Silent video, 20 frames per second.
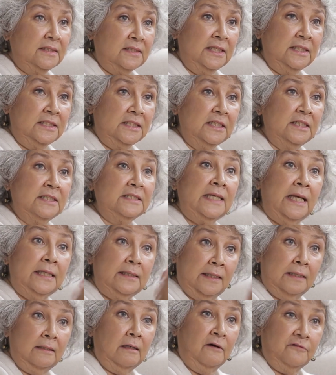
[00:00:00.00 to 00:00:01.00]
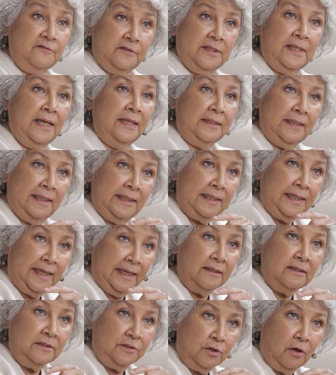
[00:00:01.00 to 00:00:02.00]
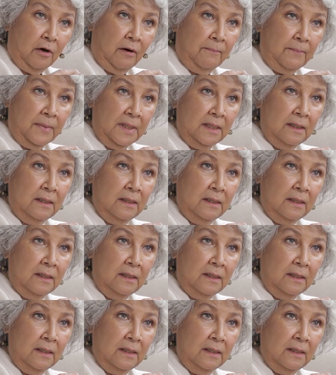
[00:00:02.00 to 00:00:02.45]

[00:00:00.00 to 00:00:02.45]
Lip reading: As interns. And then after that they get a job.